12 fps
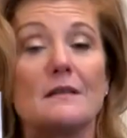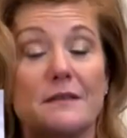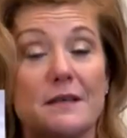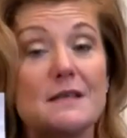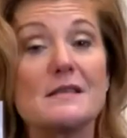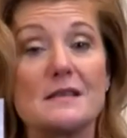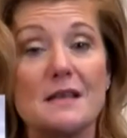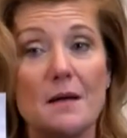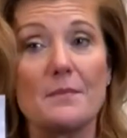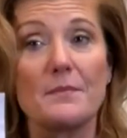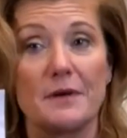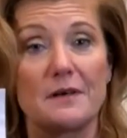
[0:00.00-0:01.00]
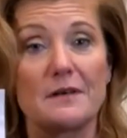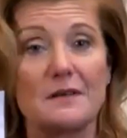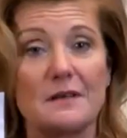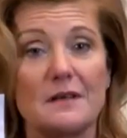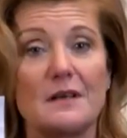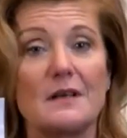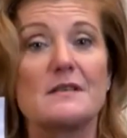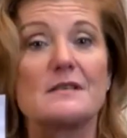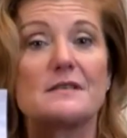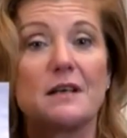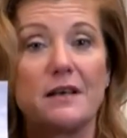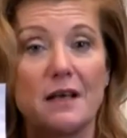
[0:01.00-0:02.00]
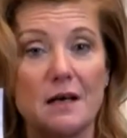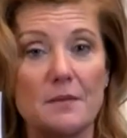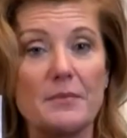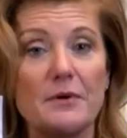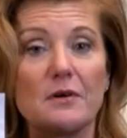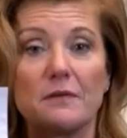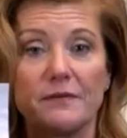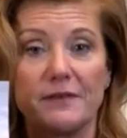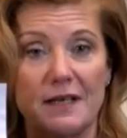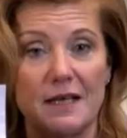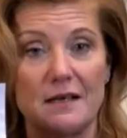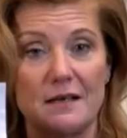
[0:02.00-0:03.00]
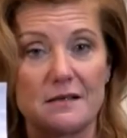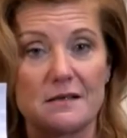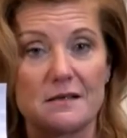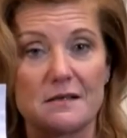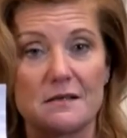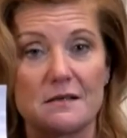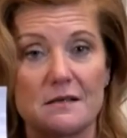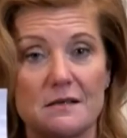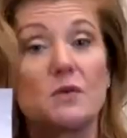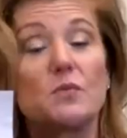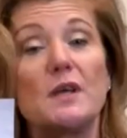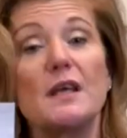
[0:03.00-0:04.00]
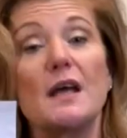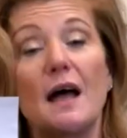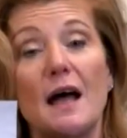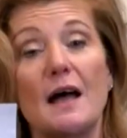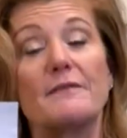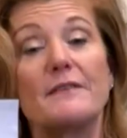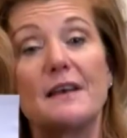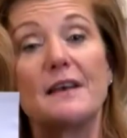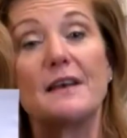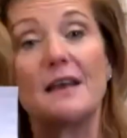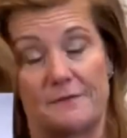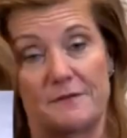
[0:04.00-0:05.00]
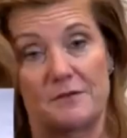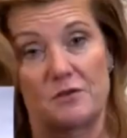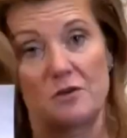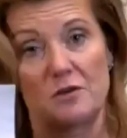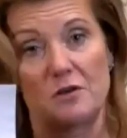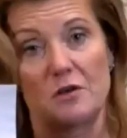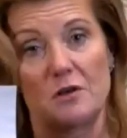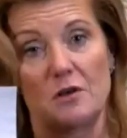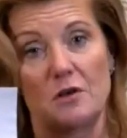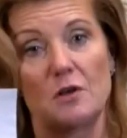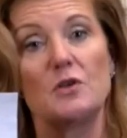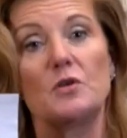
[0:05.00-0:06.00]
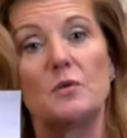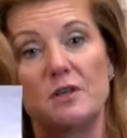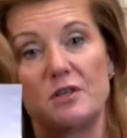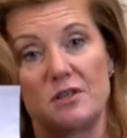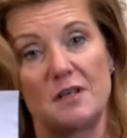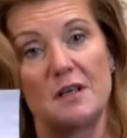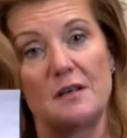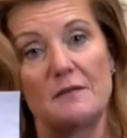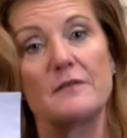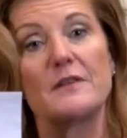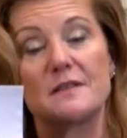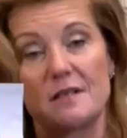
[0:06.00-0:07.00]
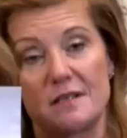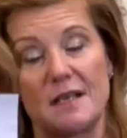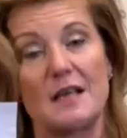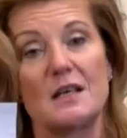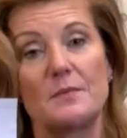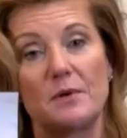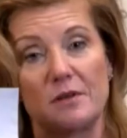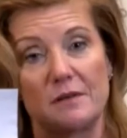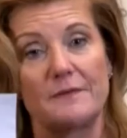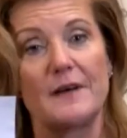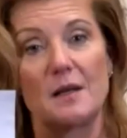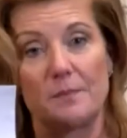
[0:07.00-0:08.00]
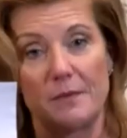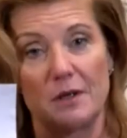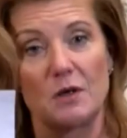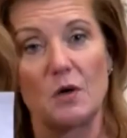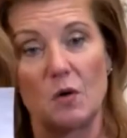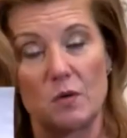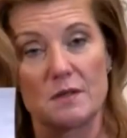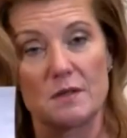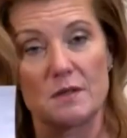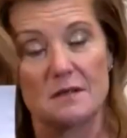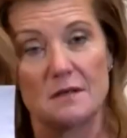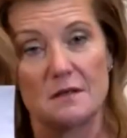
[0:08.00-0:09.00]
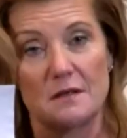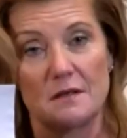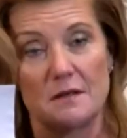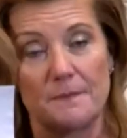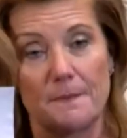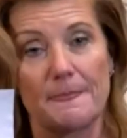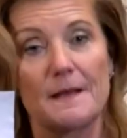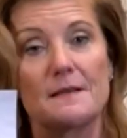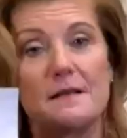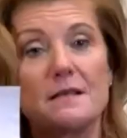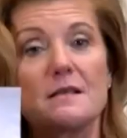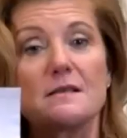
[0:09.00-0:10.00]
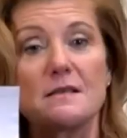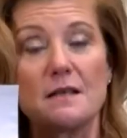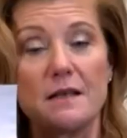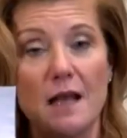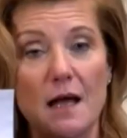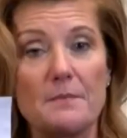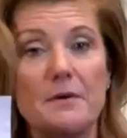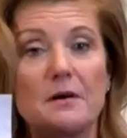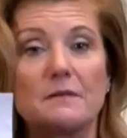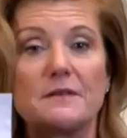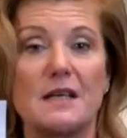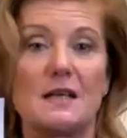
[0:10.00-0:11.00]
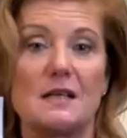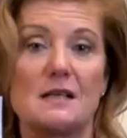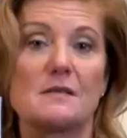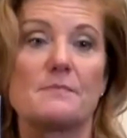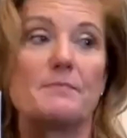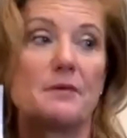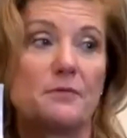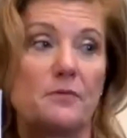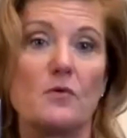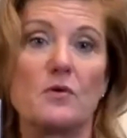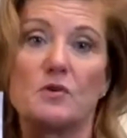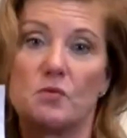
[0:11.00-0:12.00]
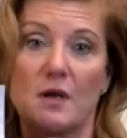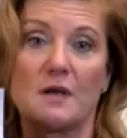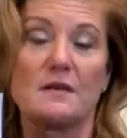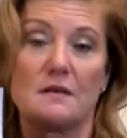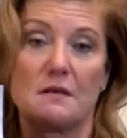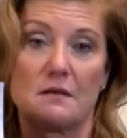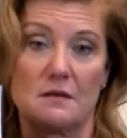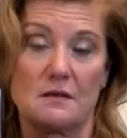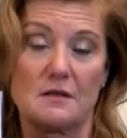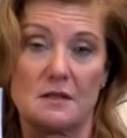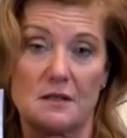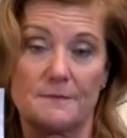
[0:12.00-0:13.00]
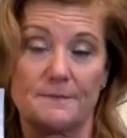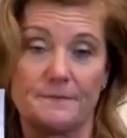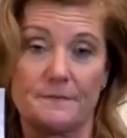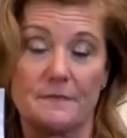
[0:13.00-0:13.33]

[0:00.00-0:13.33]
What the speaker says: This number is the number of days that we have left to achieve the Sustainable Development Goals. This is the number of days before 2030.